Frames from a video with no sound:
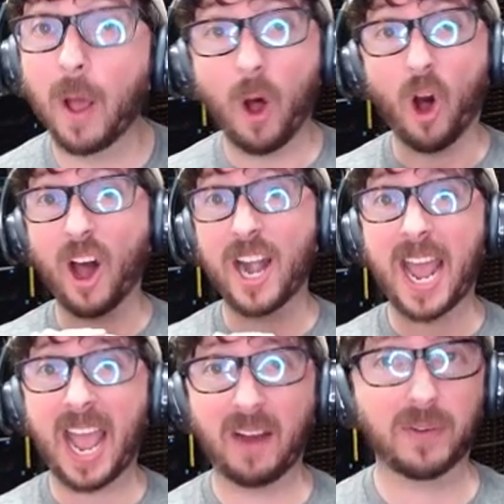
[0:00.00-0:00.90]
on
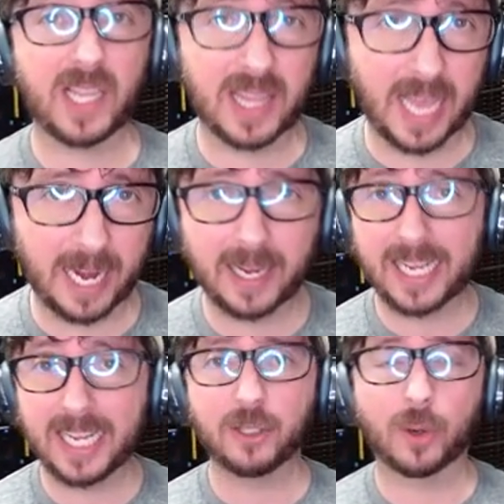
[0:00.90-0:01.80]
everything
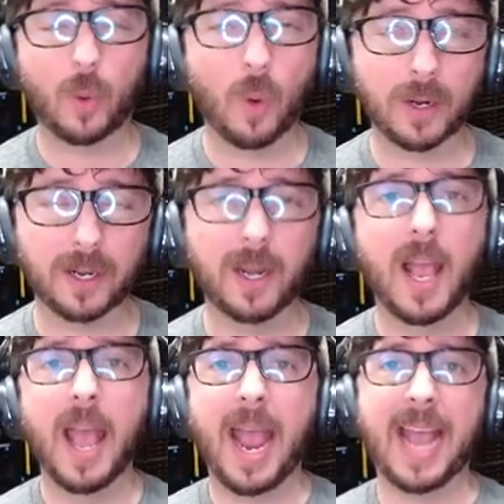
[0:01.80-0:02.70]
in your order.
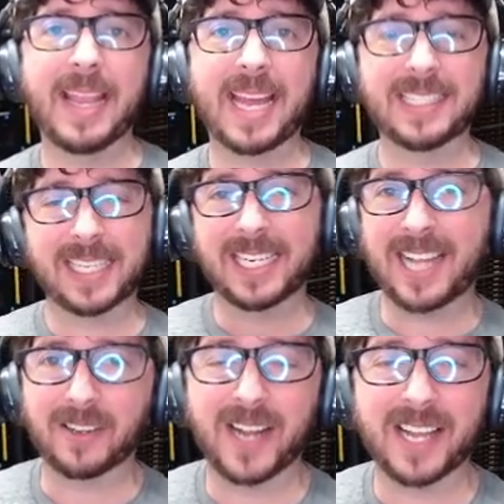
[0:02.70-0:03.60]
And that is at a
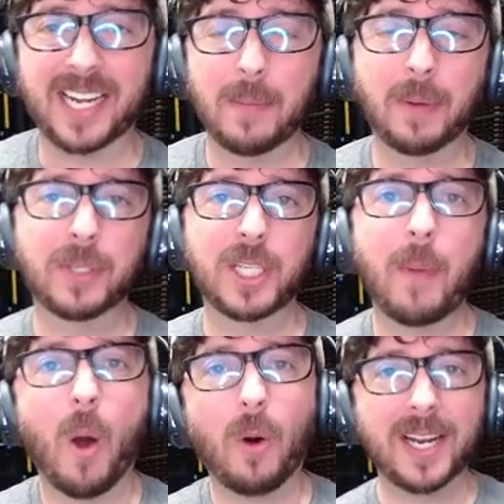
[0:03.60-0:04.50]
$1.99 membership
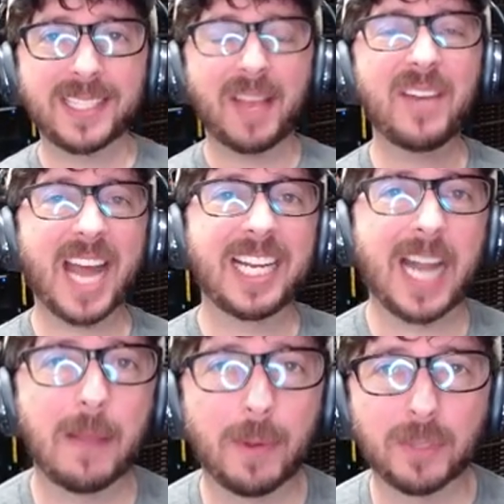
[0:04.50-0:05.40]
or a
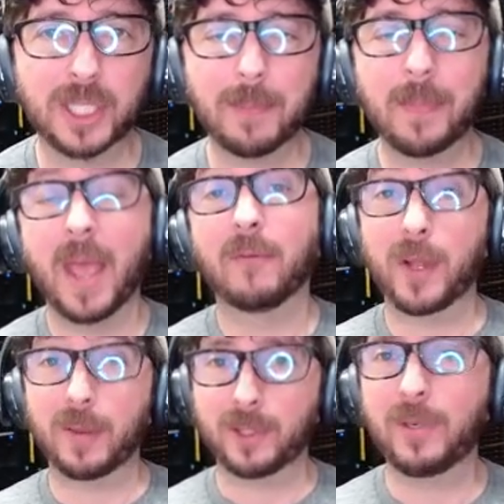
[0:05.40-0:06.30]
$7.99 membership for
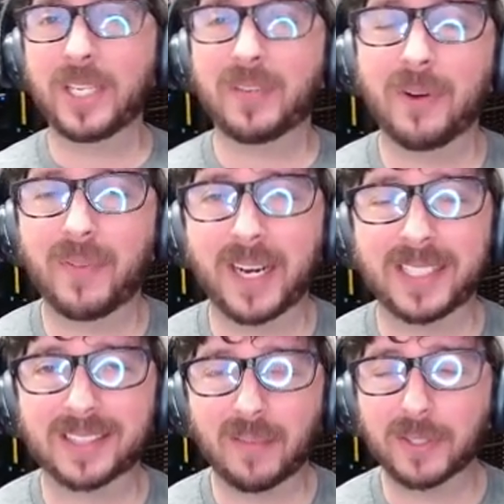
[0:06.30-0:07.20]
those two different
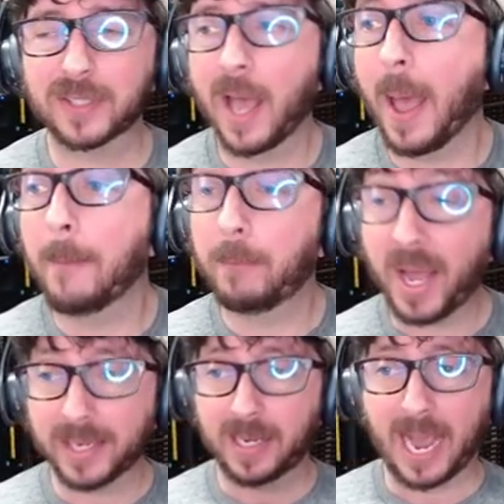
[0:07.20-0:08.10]
various levels.
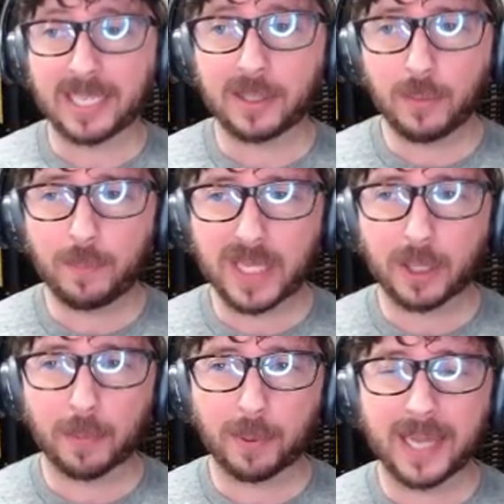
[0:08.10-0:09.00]
But I do beat
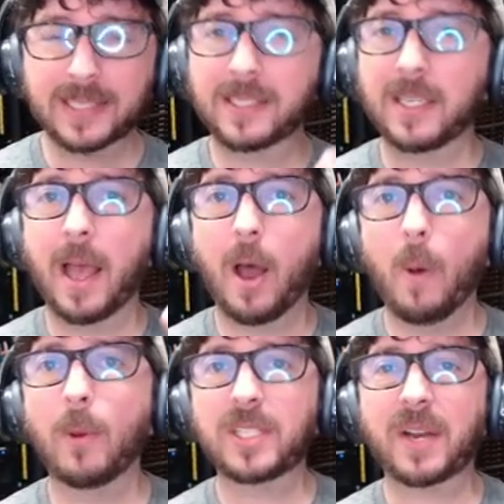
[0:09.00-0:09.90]
their prices.
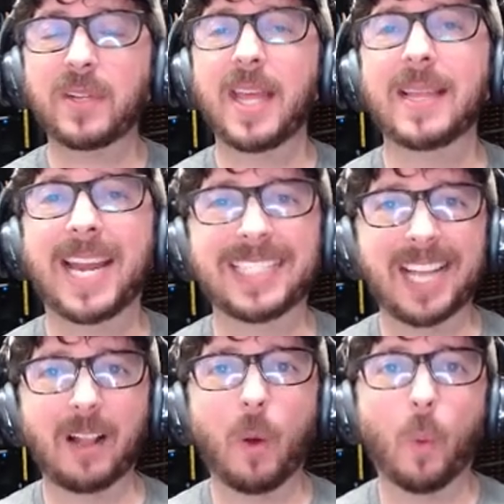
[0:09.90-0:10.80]
Almost everything that I
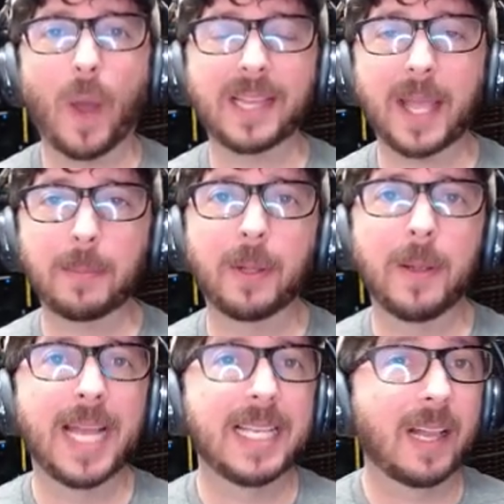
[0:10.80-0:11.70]
sell, white label,
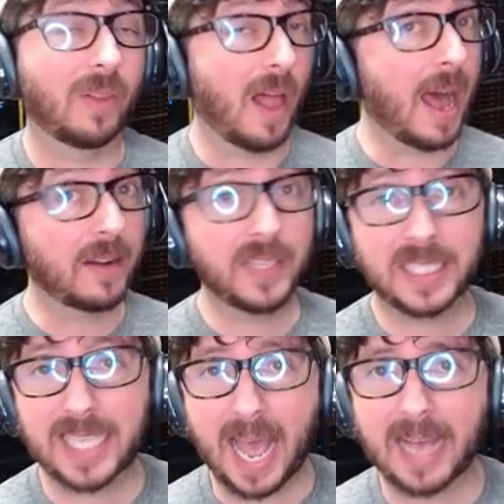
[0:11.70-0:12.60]
a lot of it
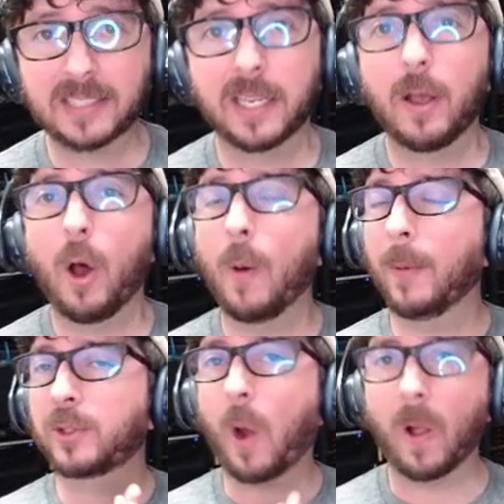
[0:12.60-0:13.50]
SAS,
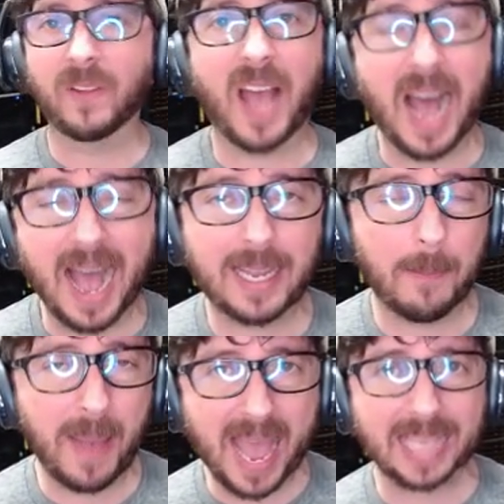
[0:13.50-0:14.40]
almost all of it high
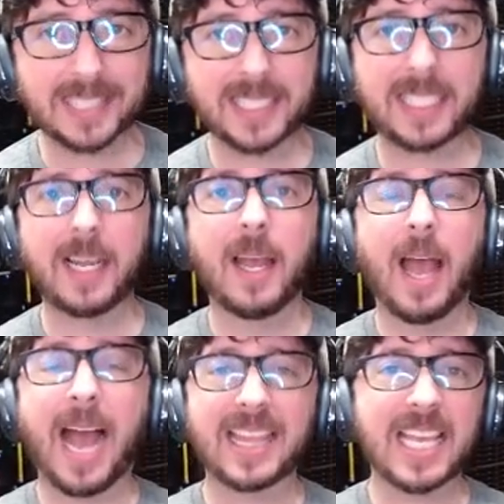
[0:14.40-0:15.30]
capacity.
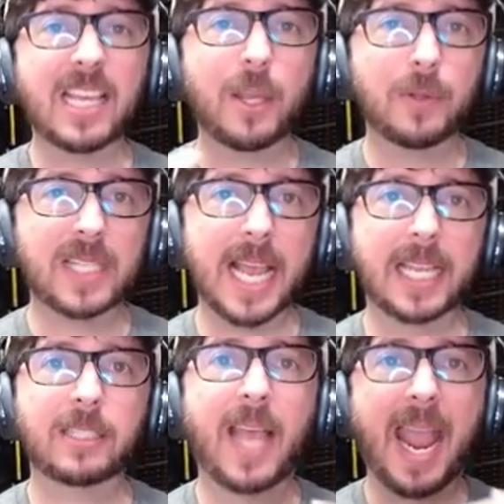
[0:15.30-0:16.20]
I think those
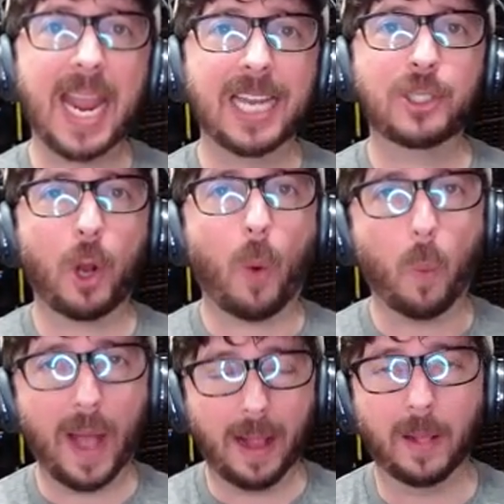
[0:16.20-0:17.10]
things age
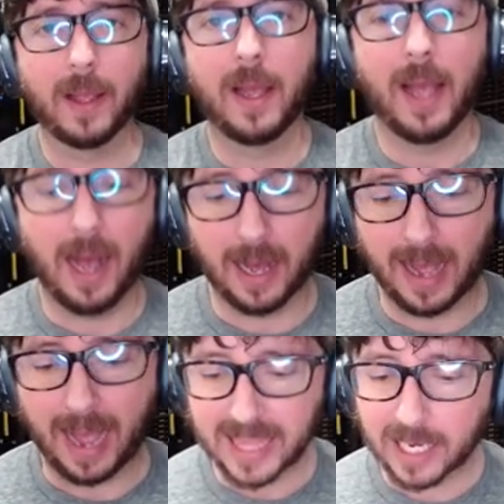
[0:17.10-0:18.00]
well. Uh,
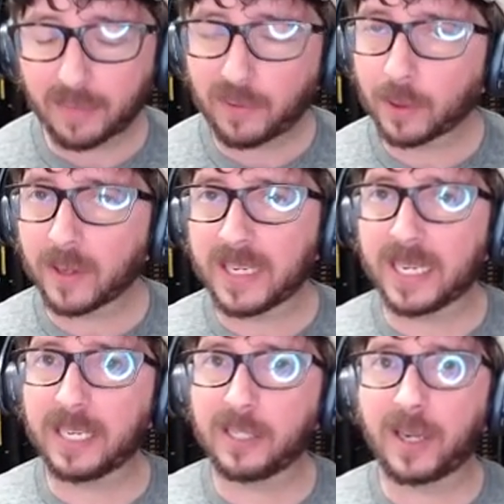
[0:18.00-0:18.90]
I think if you're looking
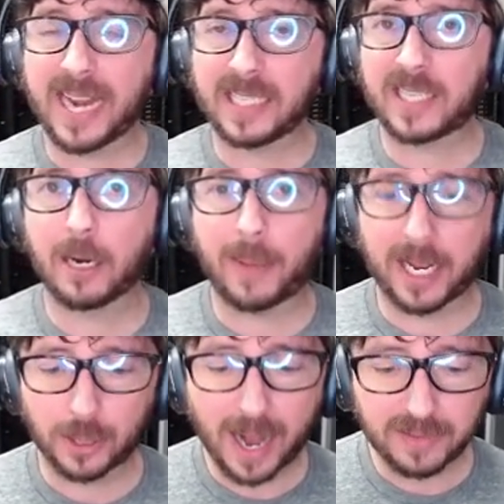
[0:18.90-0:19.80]
at your eight terabyte
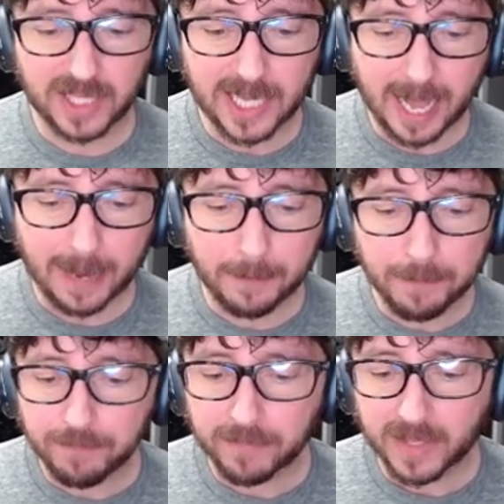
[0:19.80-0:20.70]
drives today,
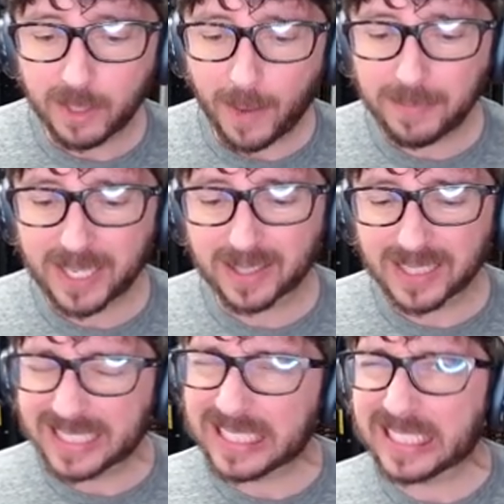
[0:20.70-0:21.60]
you might be a
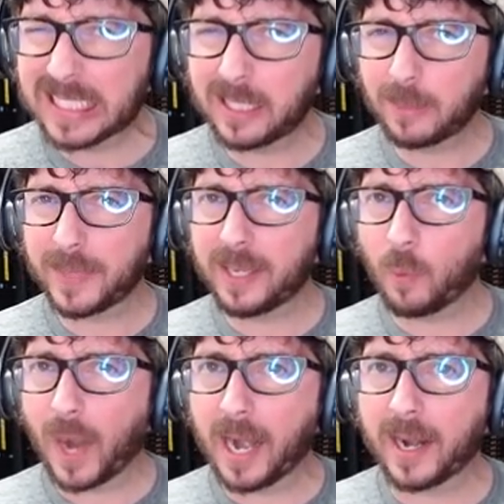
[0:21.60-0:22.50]
little bit
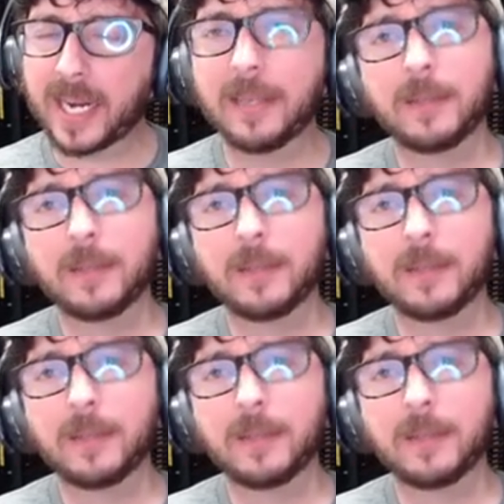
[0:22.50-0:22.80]
wary,